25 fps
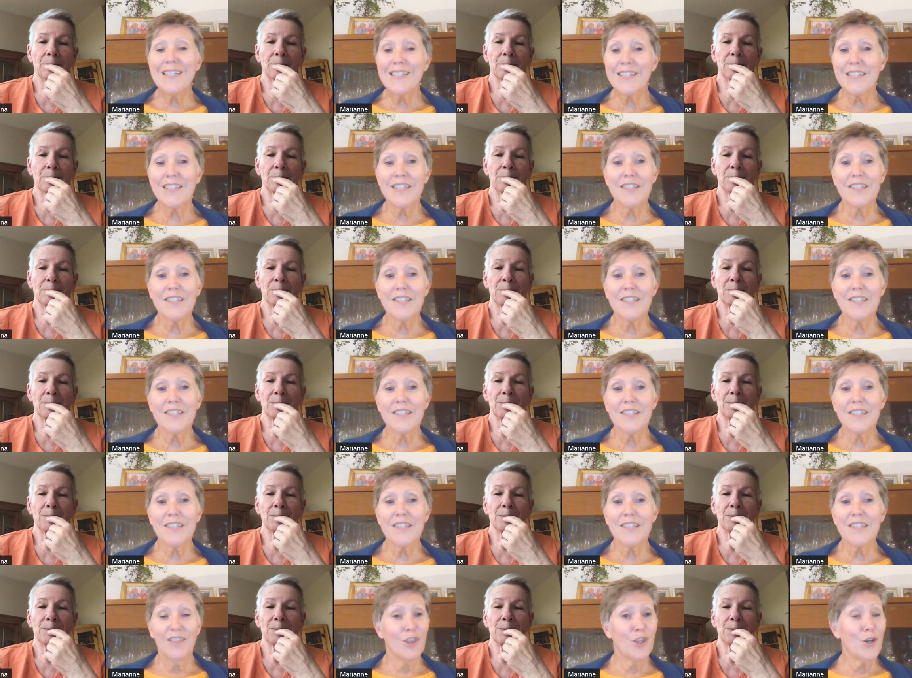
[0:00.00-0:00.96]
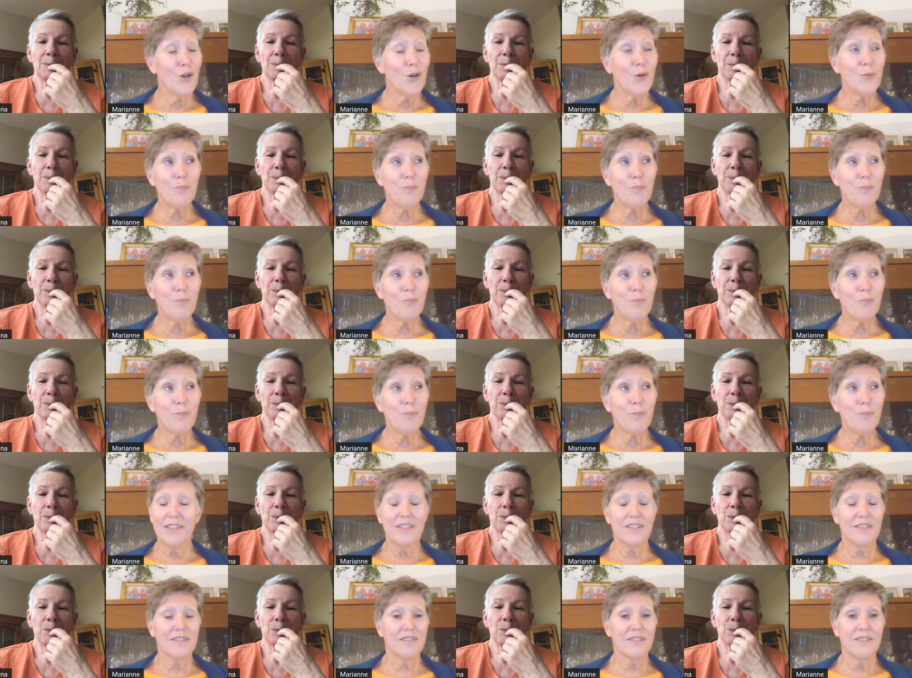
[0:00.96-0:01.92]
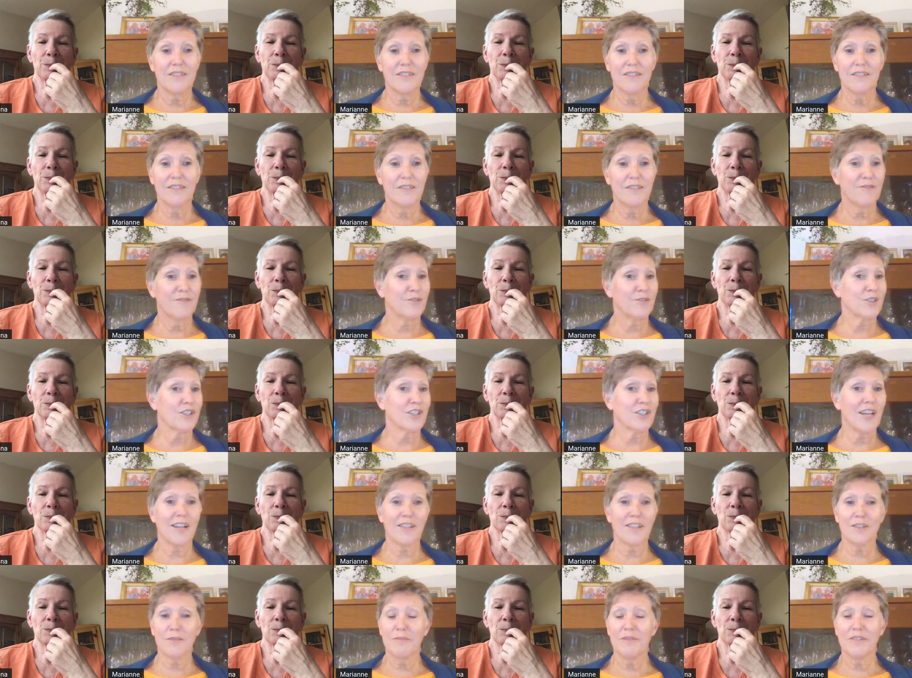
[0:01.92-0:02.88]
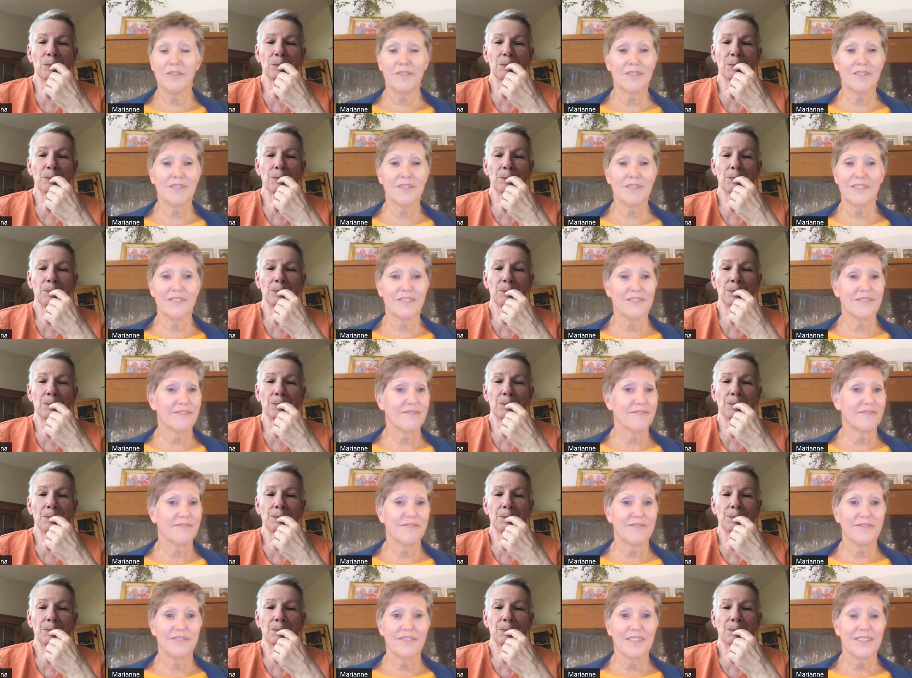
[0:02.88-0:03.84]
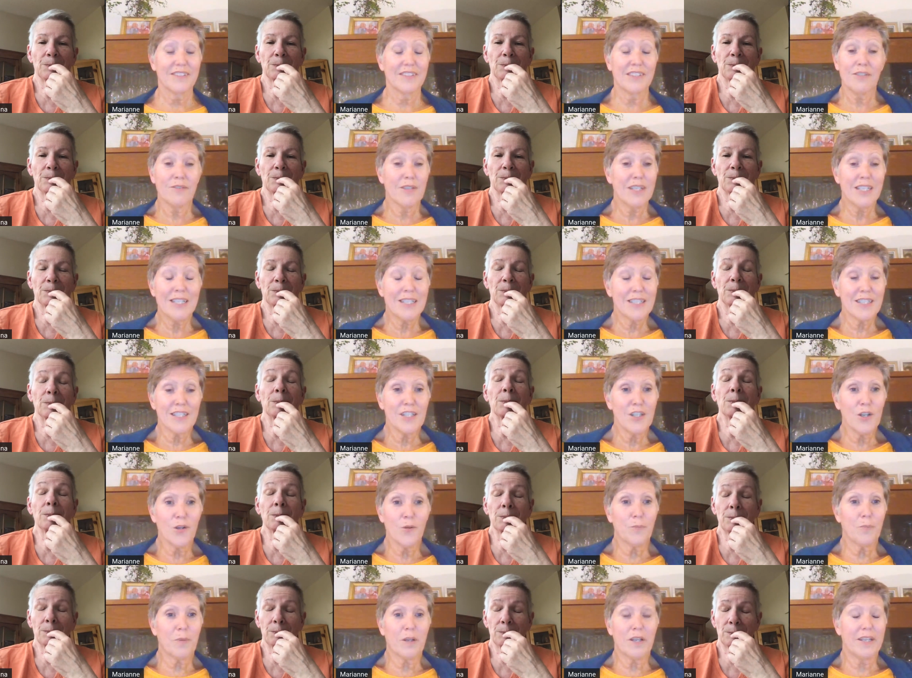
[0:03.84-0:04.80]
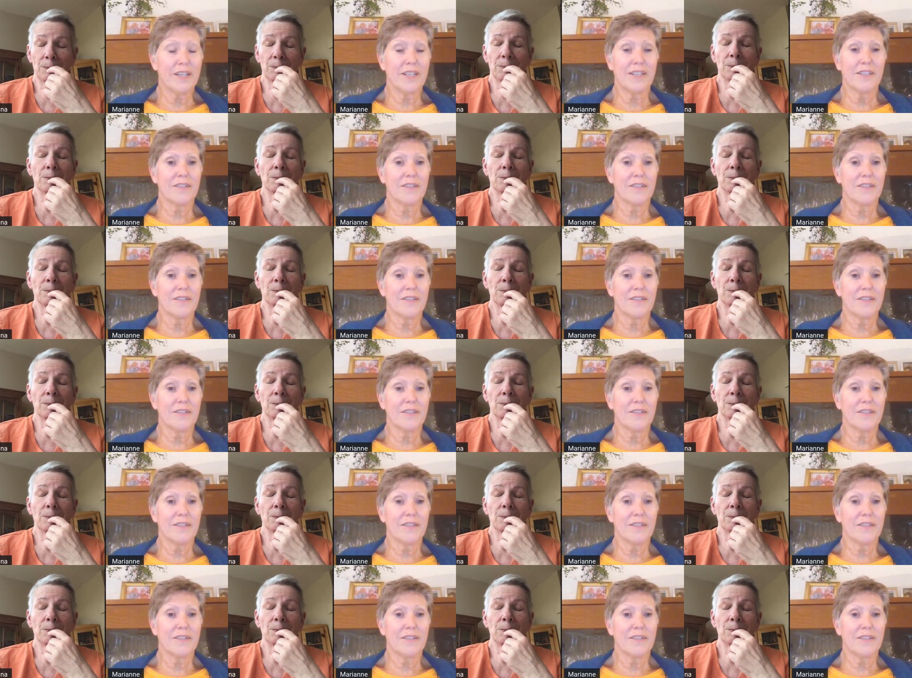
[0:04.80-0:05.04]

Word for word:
Speaker 1: is no place for judgment. There is no mm-hmm.